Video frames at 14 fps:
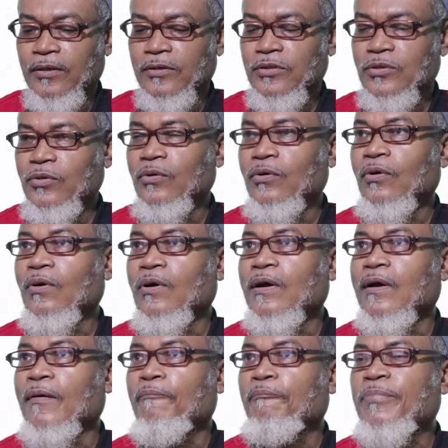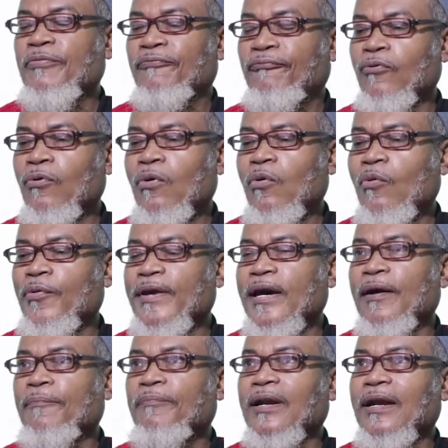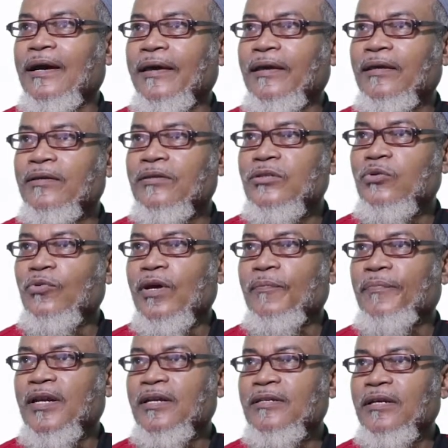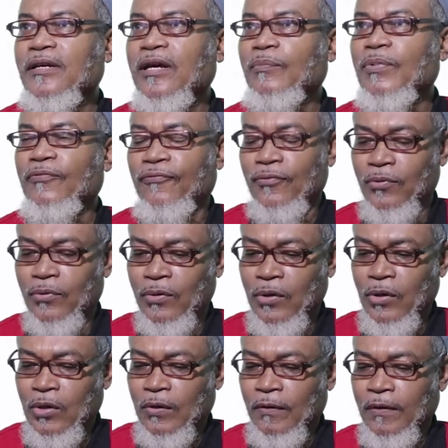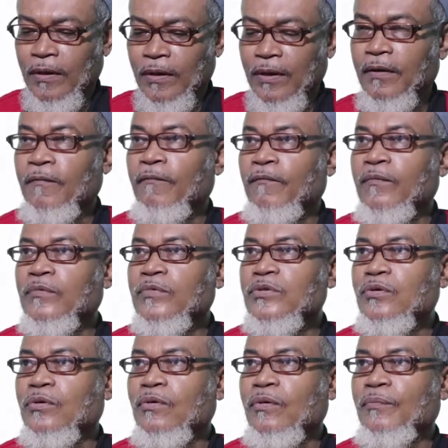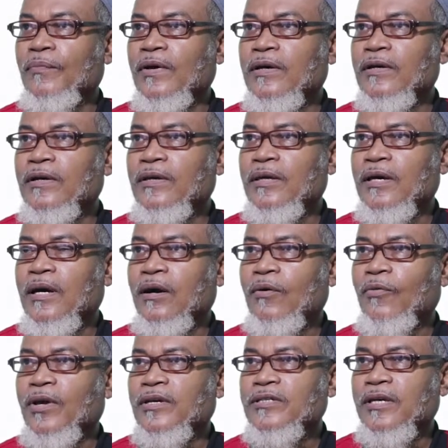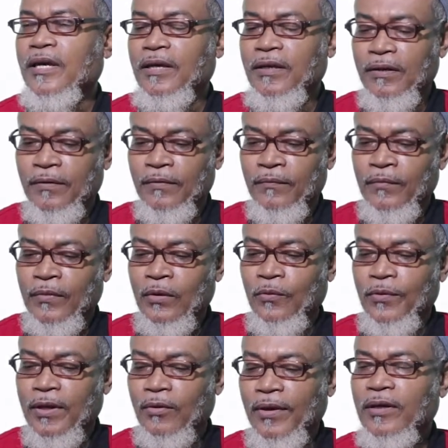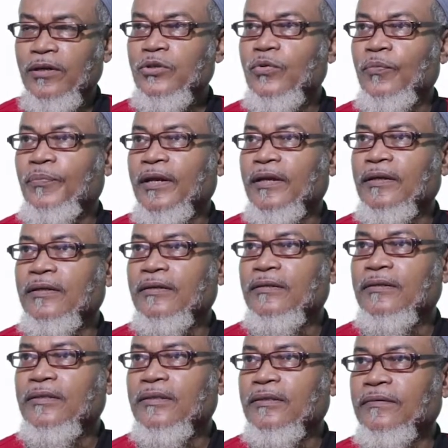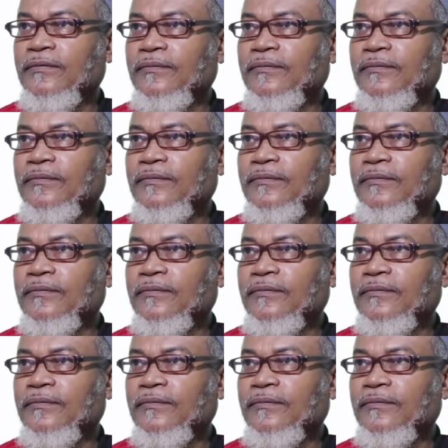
So before we apply, so we are printing before, so here we are saying we are going to print